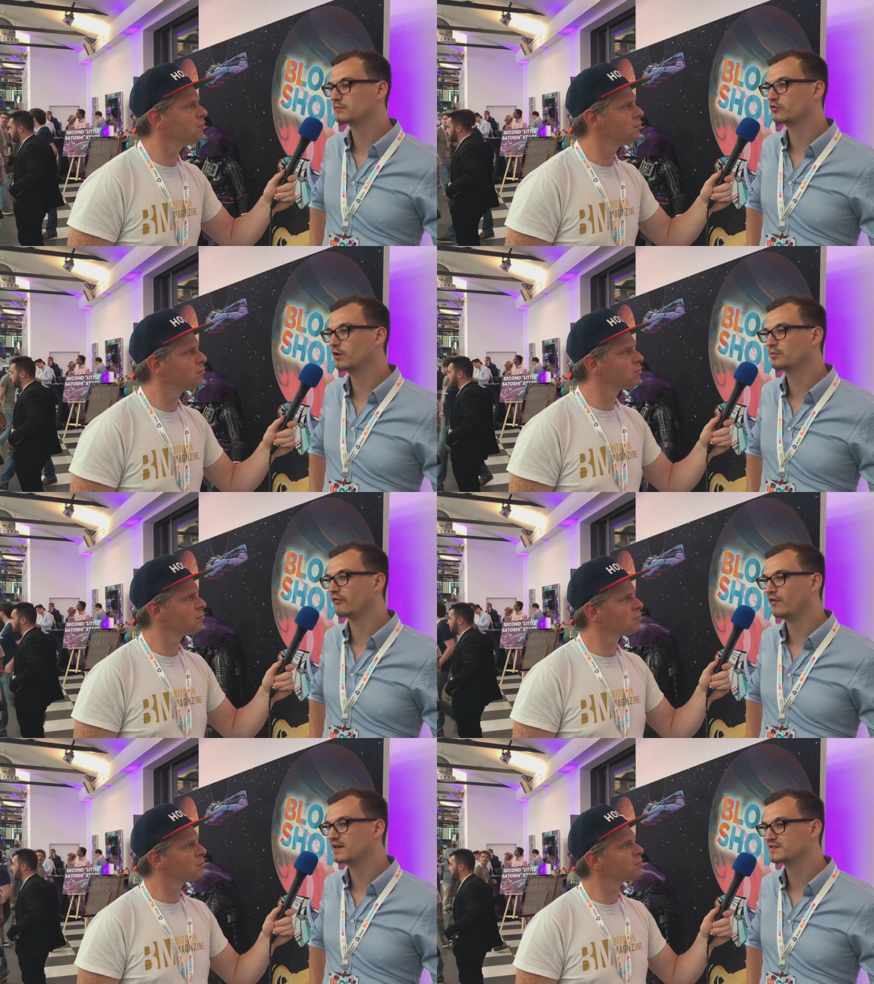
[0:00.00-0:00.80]
Speaker 1: crypto
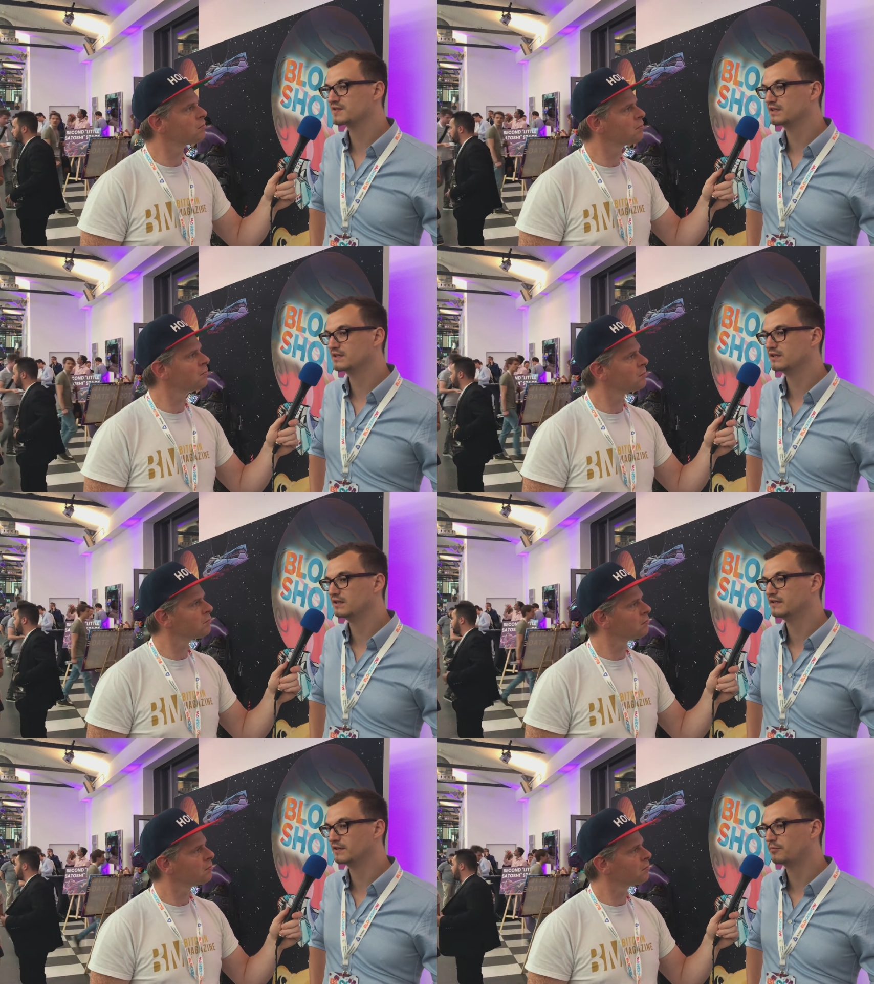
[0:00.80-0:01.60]
funds in
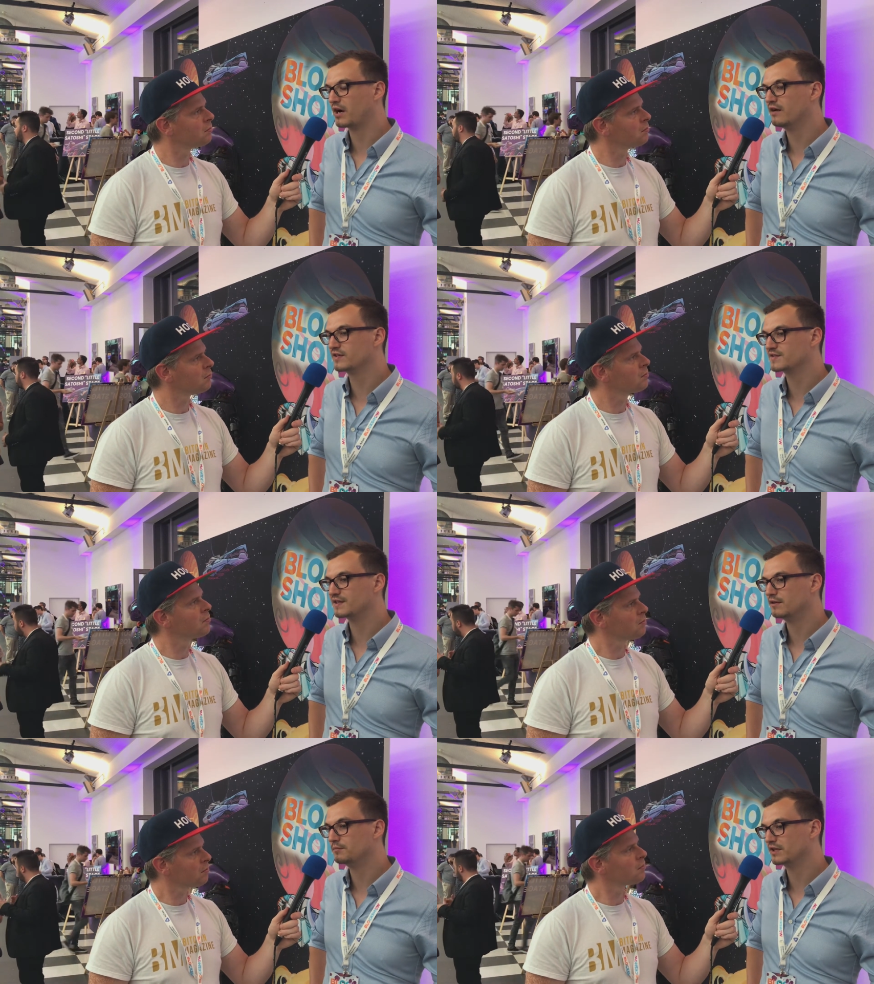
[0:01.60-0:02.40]
the in the private
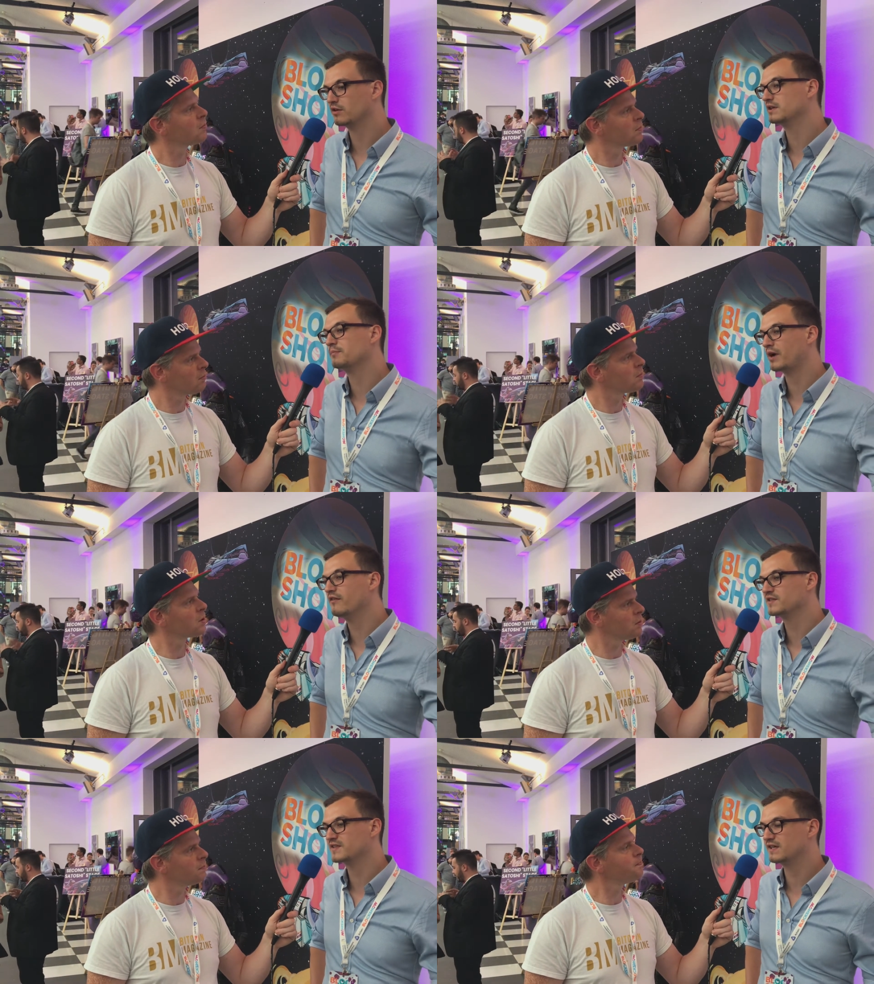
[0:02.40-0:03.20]
sale because the
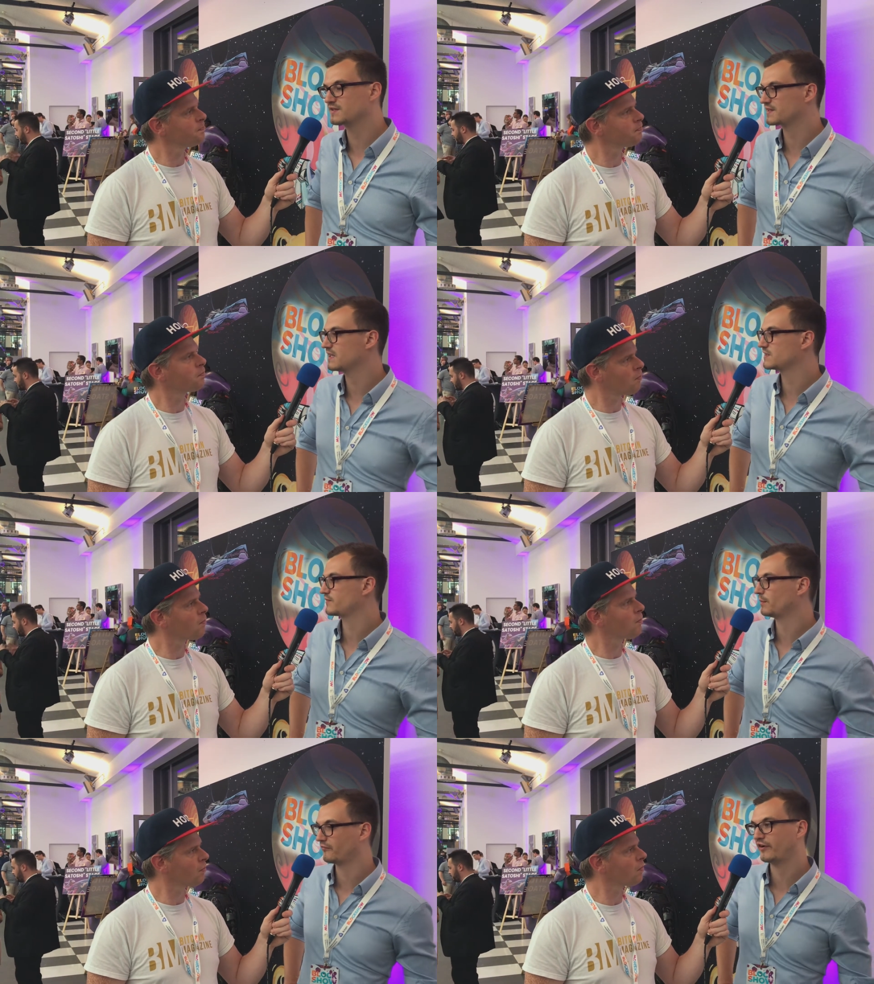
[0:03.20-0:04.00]
private sale starts
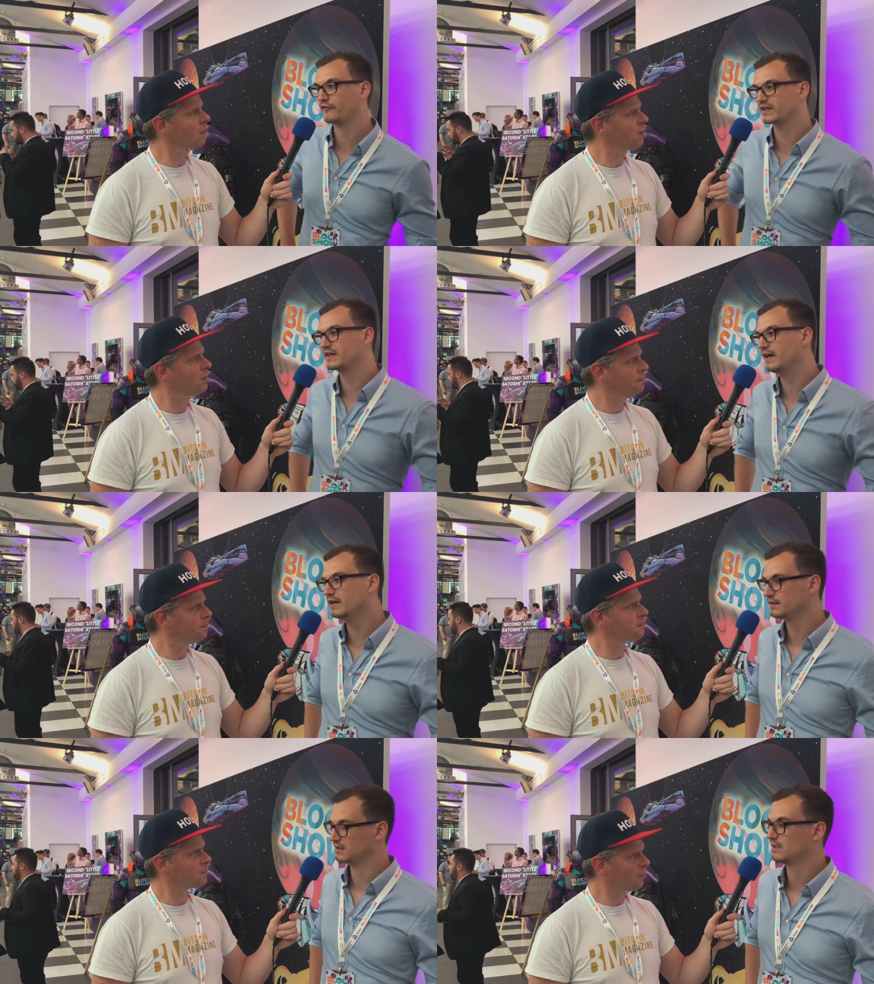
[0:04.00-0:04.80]
from 50k